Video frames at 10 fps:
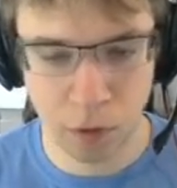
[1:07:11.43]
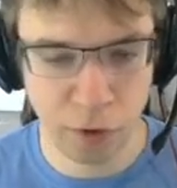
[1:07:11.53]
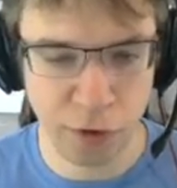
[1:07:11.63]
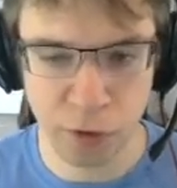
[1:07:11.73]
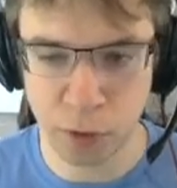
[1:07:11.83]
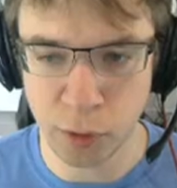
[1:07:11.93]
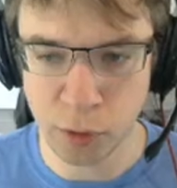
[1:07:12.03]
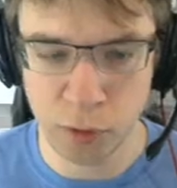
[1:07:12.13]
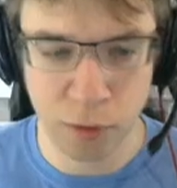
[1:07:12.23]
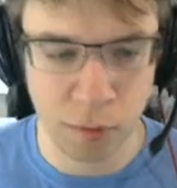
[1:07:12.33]
to
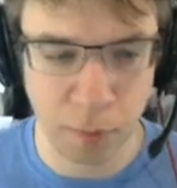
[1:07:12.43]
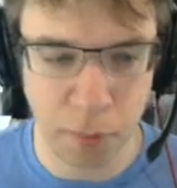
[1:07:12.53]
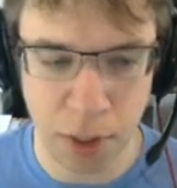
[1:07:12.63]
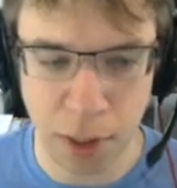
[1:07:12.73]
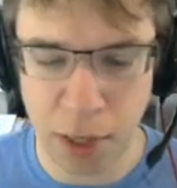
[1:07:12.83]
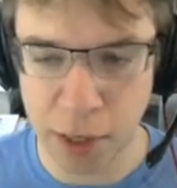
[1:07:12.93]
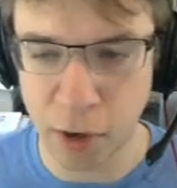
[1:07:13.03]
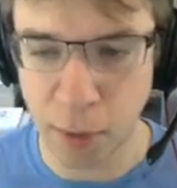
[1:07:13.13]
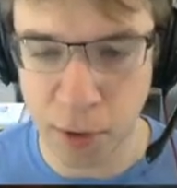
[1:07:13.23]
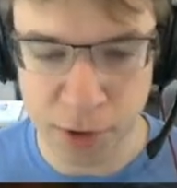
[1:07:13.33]
block
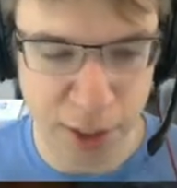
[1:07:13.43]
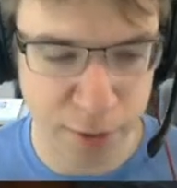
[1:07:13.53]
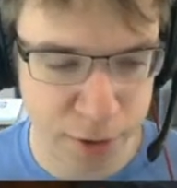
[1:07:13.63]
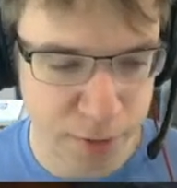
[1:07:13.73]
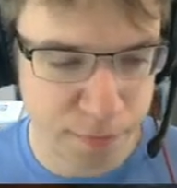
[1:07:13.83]
almost out.